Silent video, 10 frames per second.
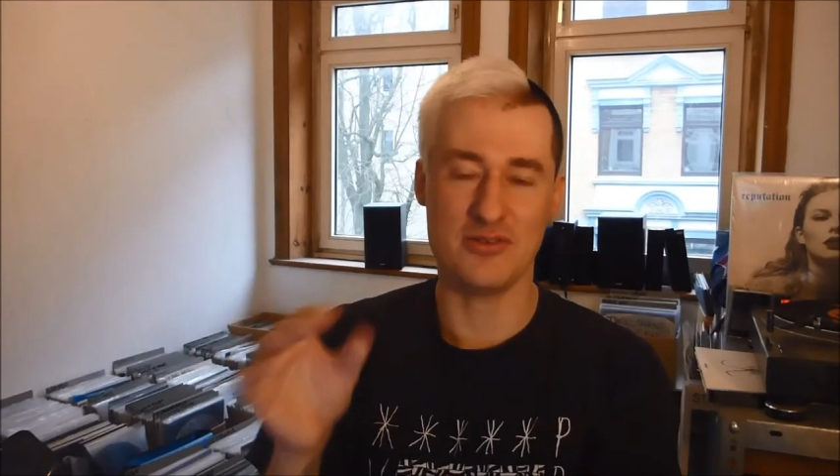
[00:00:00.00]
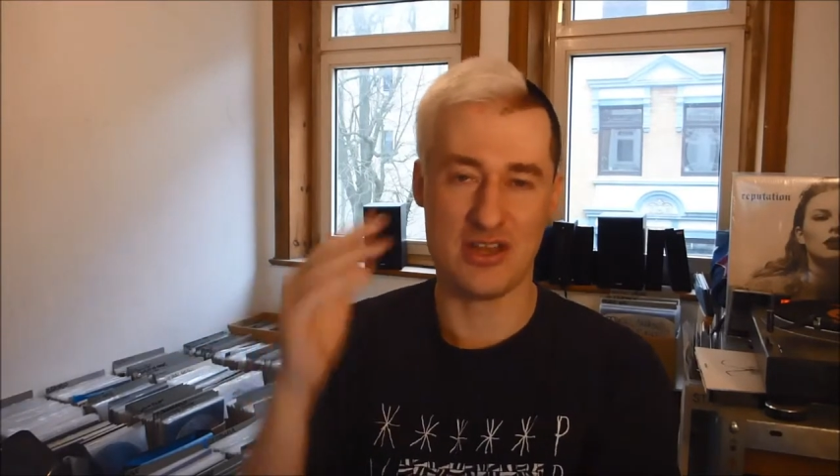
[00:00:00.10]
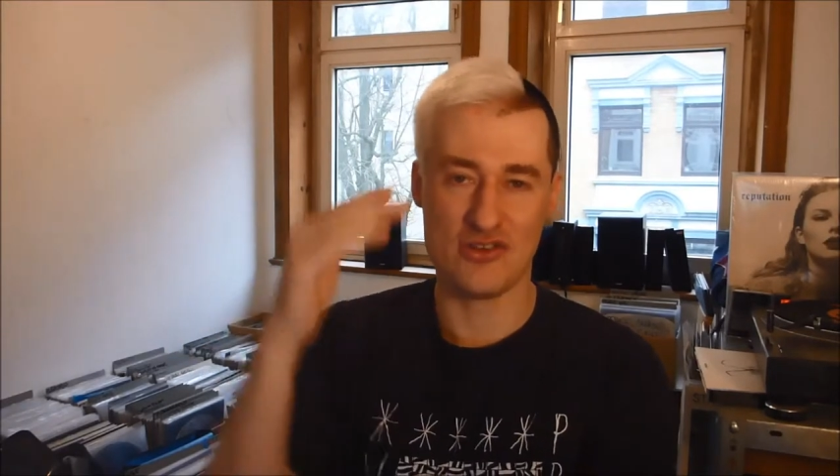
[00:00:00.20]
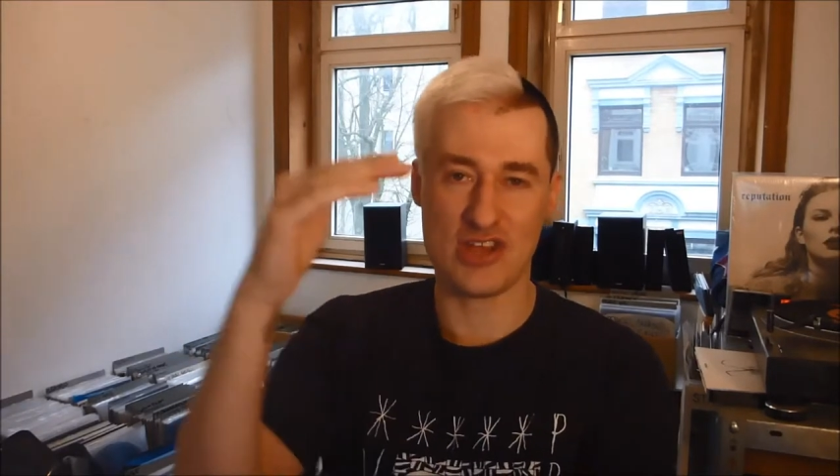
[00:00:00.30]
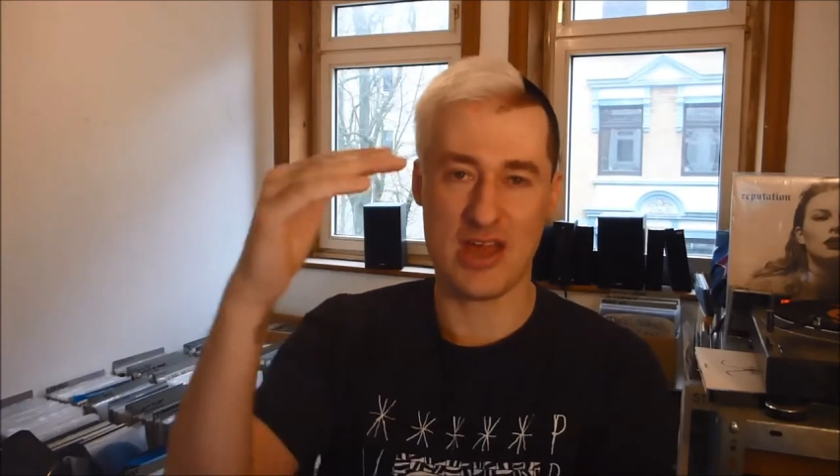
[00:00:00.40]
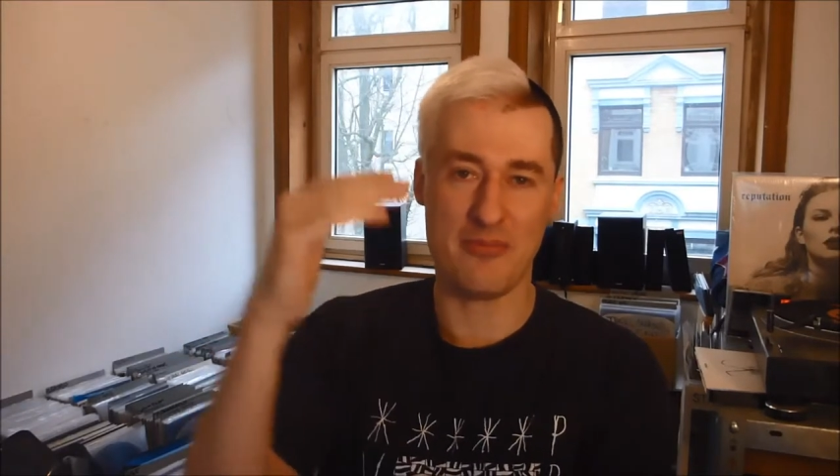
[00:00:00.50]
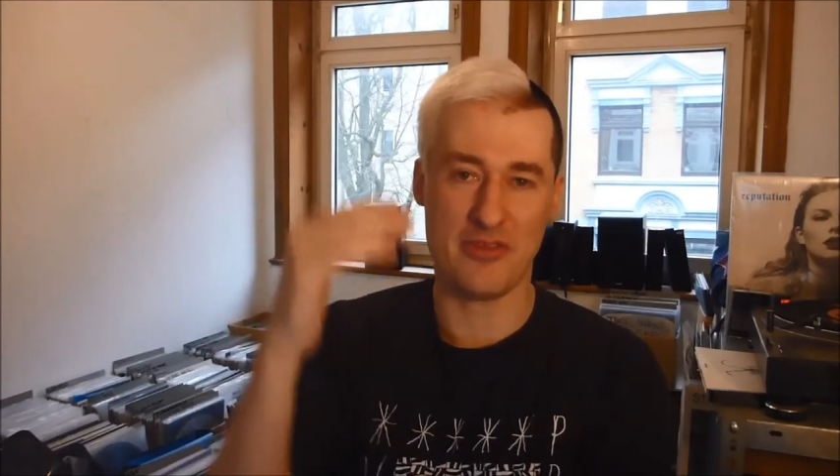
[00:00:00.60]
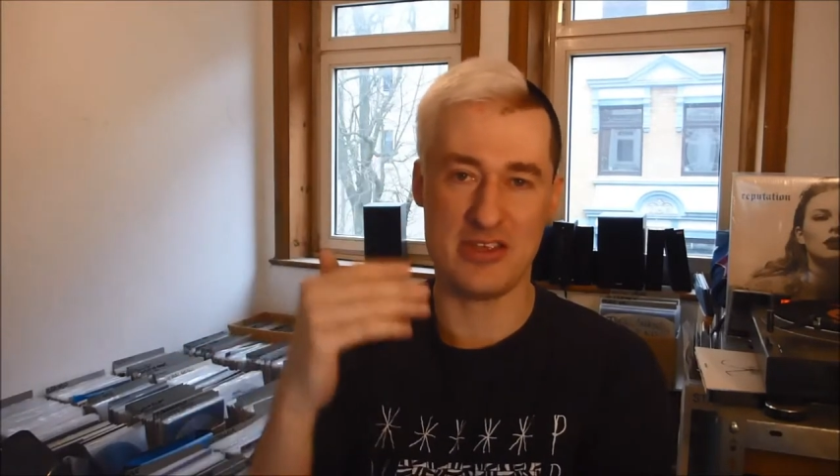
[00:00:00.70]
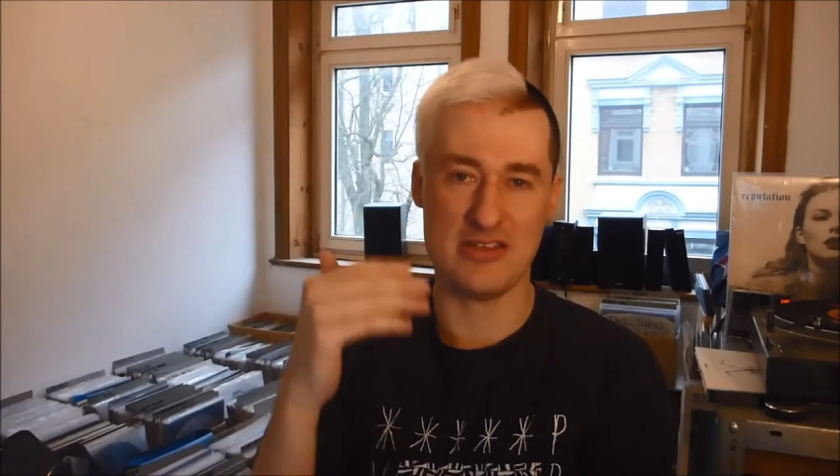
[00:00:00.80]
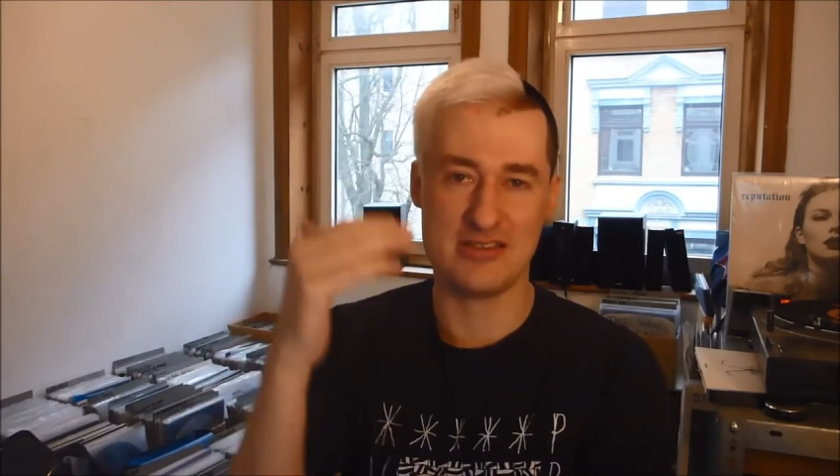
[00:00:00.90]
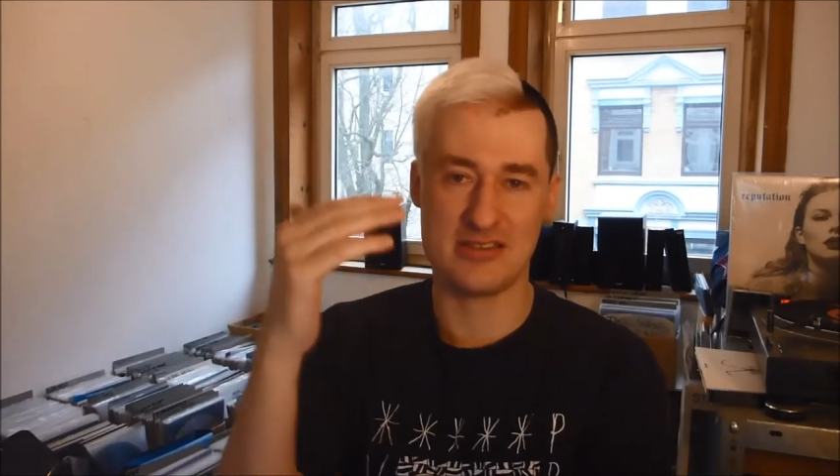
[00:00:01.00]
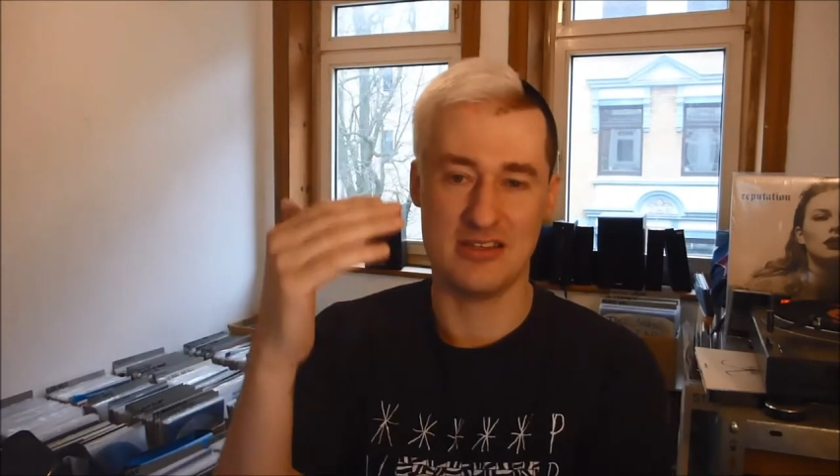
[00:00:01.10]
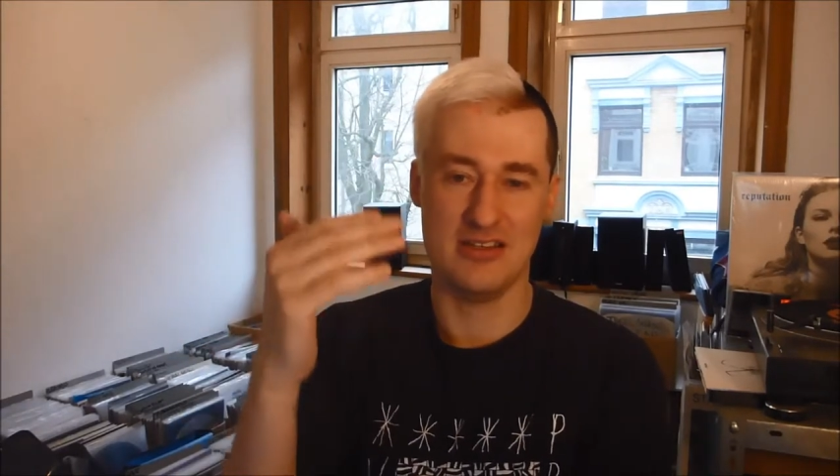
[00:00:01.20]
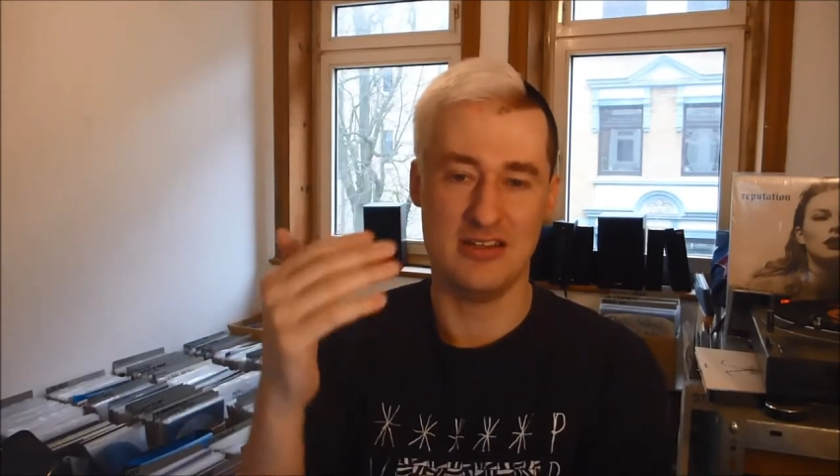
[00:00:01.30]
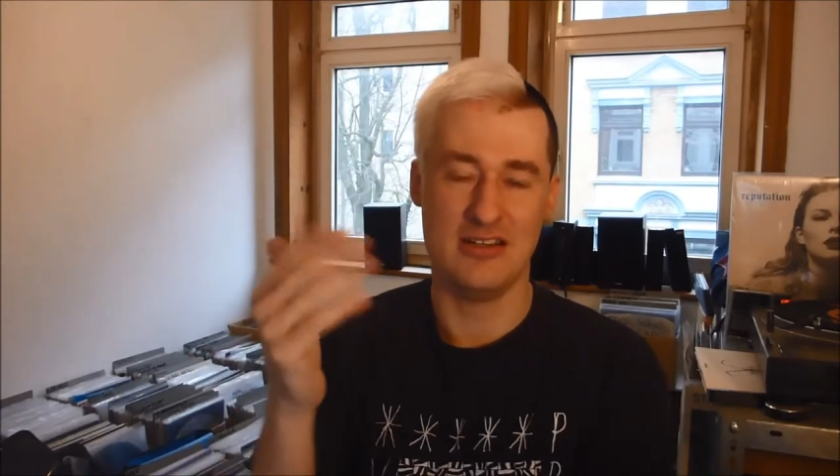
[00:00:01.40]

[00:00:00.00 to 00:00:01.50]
you can jam these